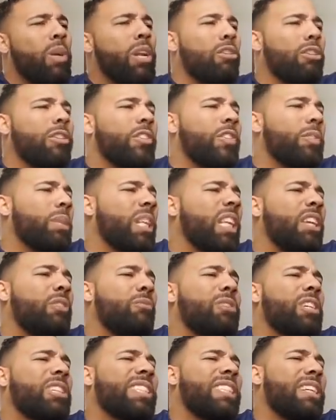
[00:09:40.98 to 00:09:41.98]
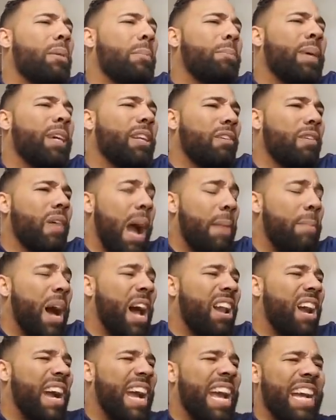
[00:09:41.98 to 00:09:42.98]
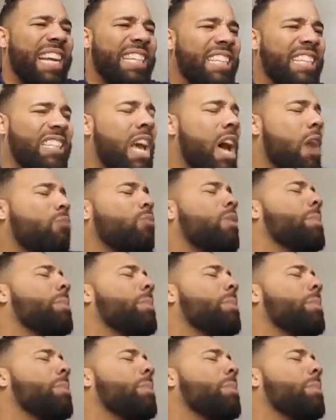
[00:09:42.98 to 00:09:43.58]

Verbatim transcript: we don't even believe we're still bitter about our exes.